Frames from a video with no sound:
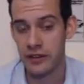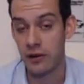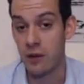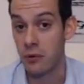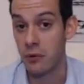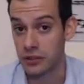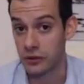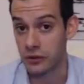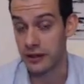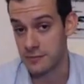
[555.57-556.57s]
their
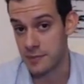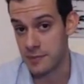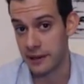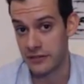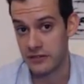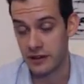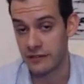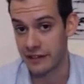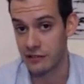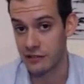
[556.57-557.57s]
emotional experience
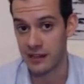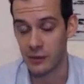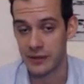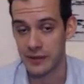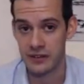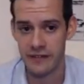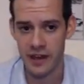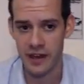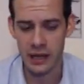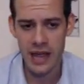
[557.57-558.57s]
of interacting with this
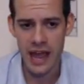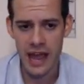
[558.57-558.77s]
Confederate.